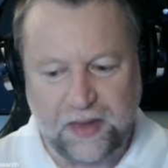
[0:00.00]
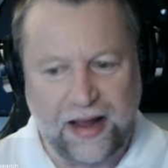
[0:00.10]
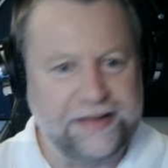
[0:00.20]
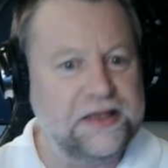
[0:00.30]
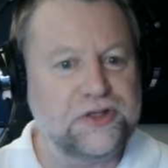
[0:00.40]

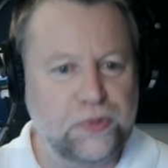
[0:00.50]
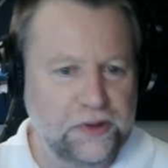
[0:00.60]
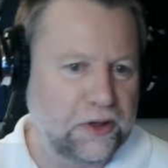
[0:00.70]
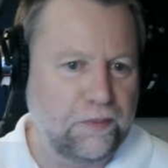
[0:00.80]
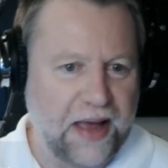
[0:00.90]
ideas
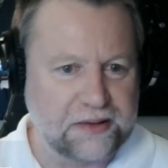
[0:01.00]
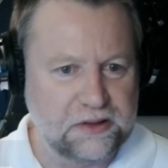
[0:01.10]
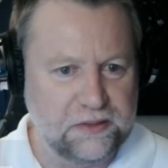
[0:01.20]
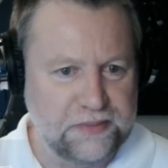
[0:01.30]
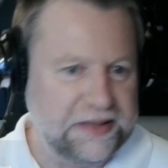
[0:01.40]
really go back
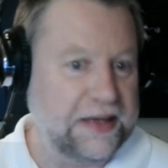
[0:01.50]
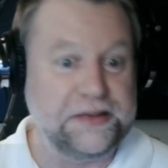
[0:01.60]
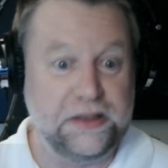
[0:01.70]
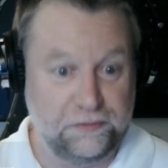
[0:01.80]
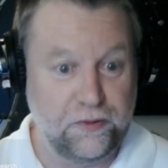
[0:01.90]
to the
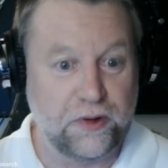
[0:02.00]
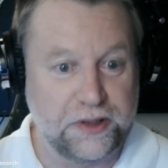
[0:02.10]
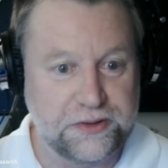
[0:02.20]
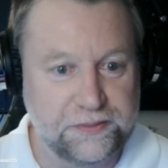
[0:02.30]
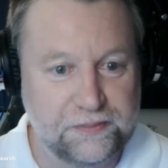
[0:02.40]

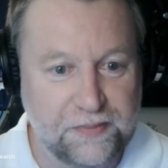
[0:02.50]
mid-1940s.